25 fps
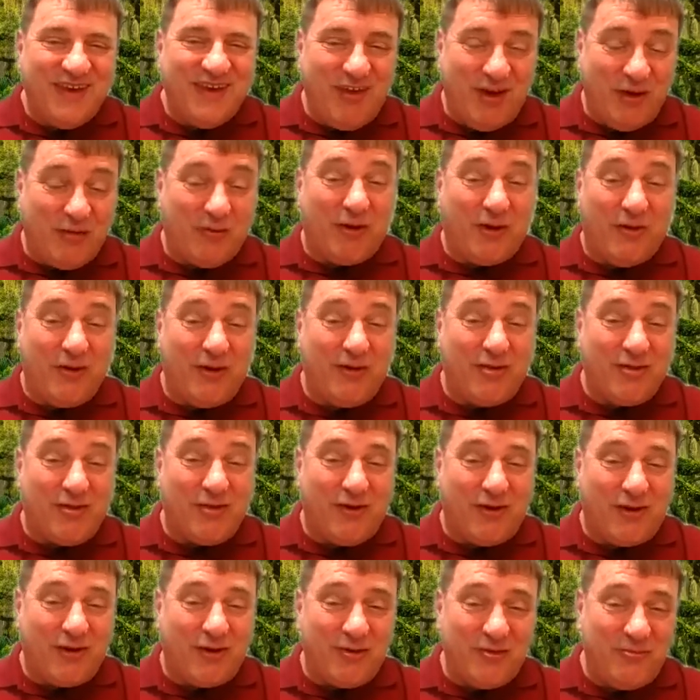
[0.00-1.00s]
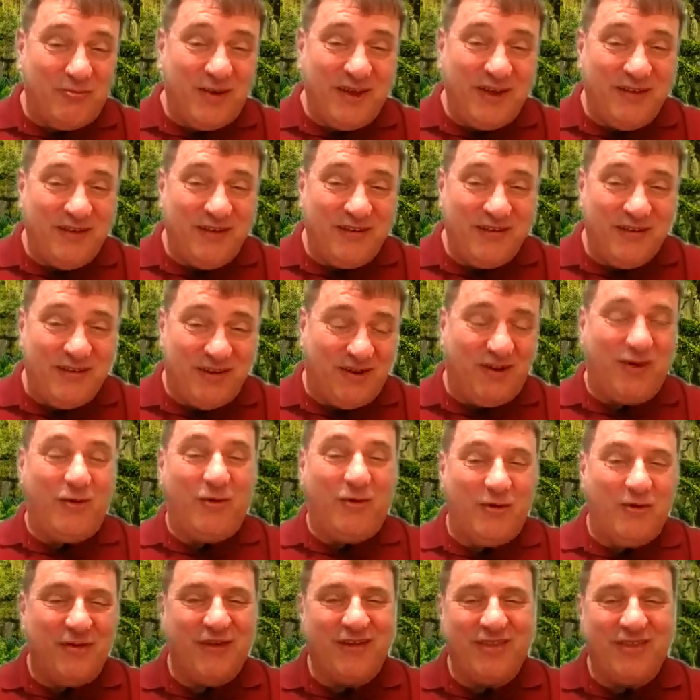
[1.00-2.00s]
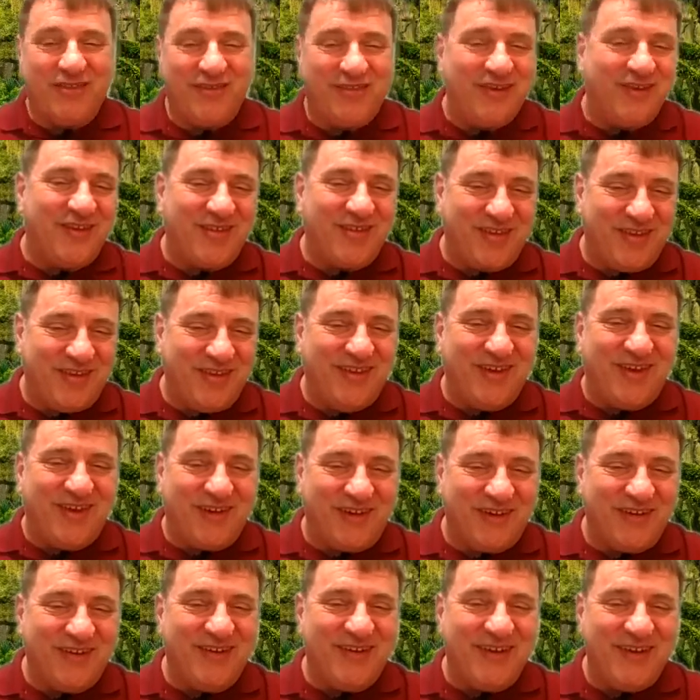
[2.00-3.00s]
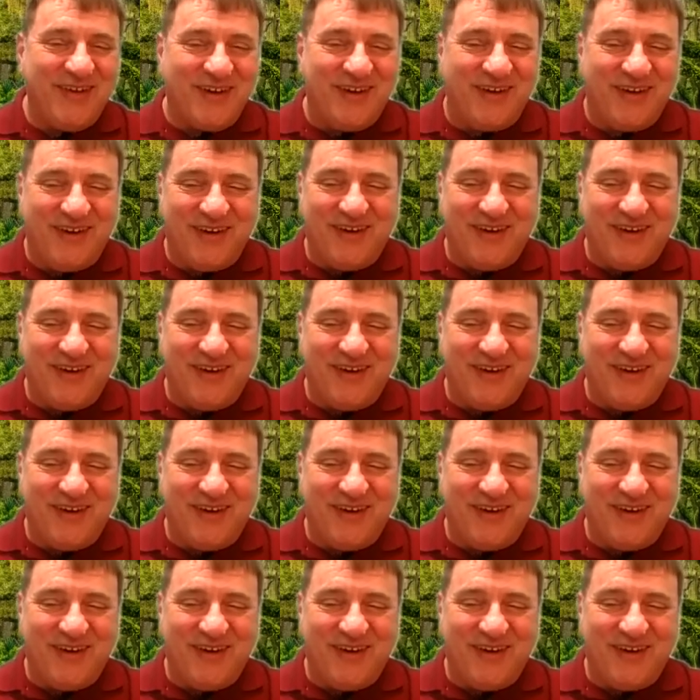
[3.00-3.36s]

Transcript: That really startled me. Oh, it's just a deer, it